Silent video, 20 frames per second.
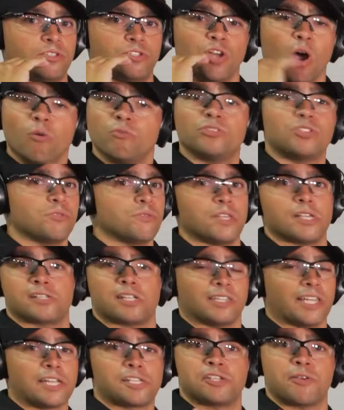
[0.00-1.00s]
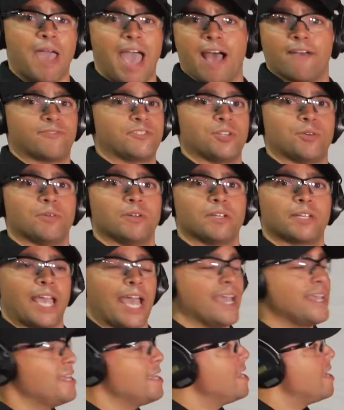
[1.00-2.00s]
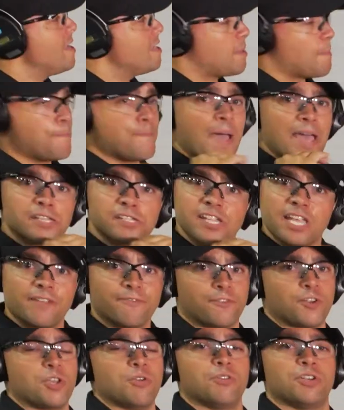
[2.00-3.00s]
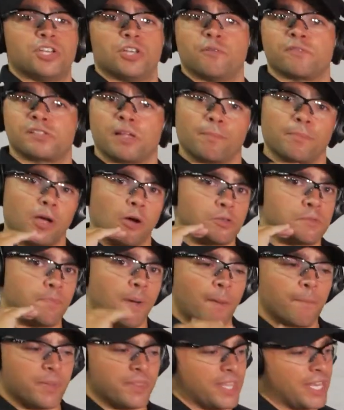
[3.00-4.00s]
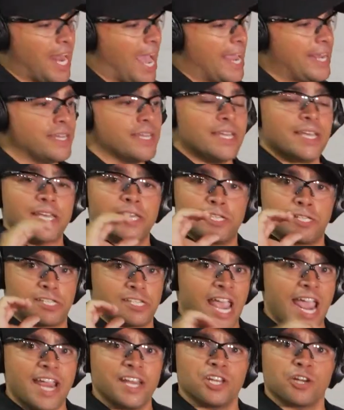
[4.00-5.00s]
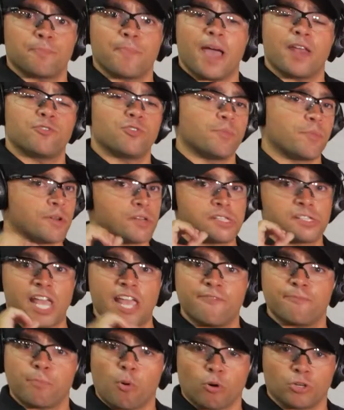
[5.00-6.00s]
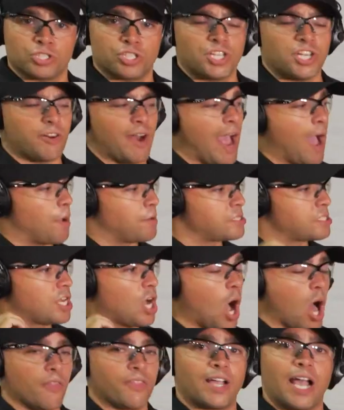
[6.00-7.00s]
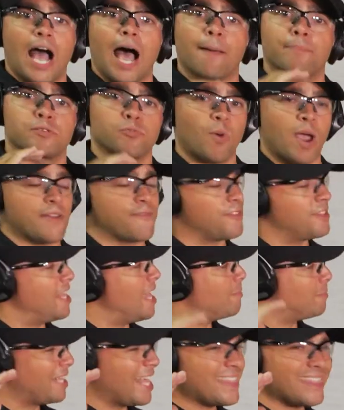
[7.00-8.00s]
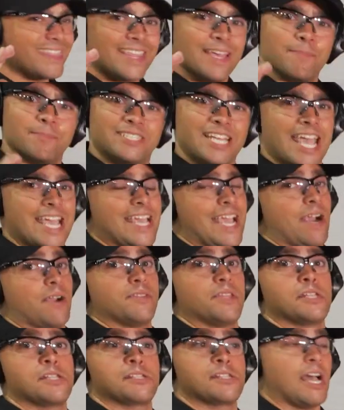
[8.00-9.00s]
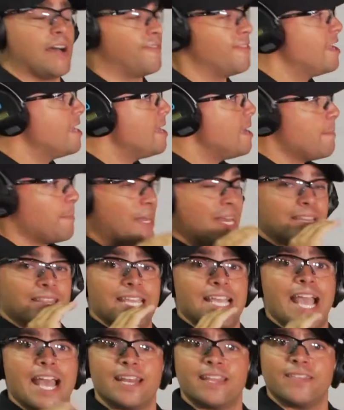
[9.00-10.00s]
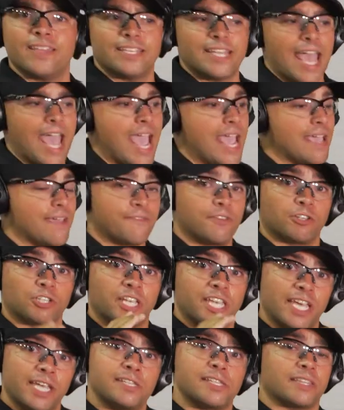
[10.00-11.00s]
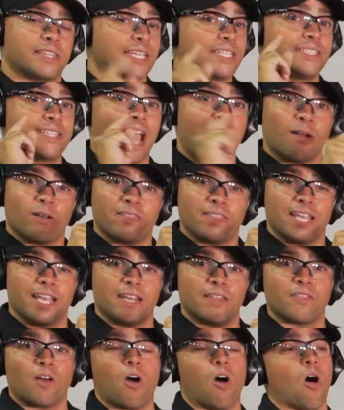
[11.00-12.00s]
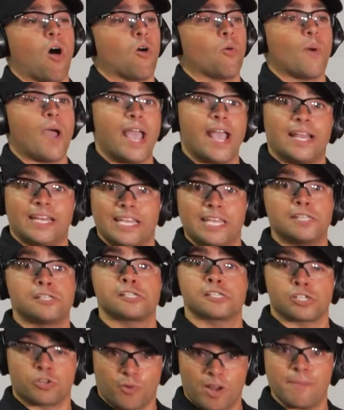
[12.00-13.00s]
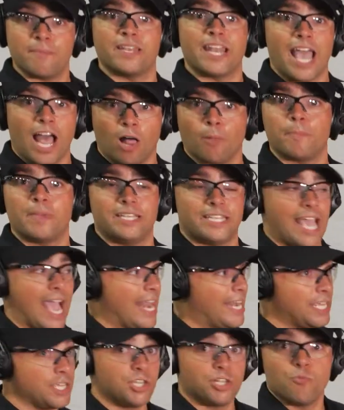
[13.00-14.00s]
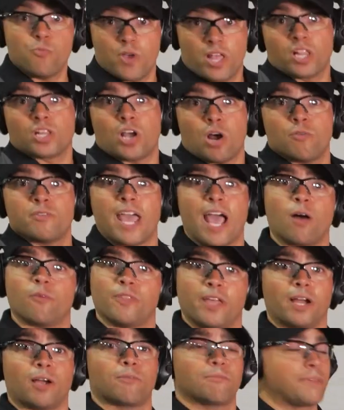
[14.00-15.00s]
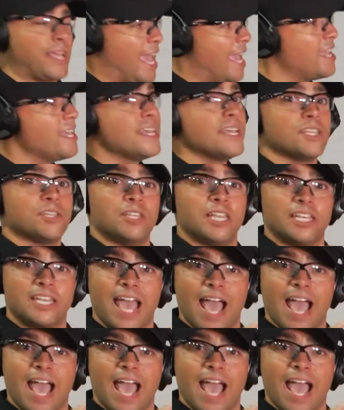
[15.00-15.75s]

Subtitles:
don't do this unless you have to, okay? The best thing for you to do if something goes bump in the night, stay in your bedroom or safe portion of your house, call the cops, wait for them, let them take care of this stuff. But at the end of the day, if your kid's down at the end of the hallway and he's screaming, "Help me, Daddy," you will go down there, okay? You need to